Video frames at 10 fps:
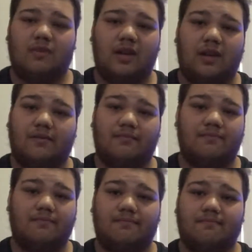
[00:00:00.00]
And
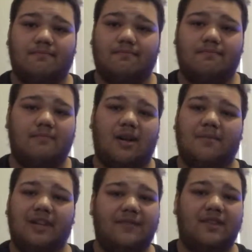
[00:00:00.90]
but
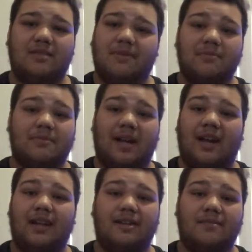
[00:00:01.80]
I'm leaving these people
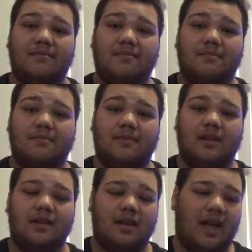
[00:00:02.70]
behind.
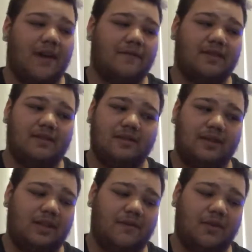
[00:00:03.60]
I have to
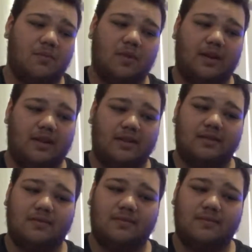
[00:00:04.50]
leave it where it is.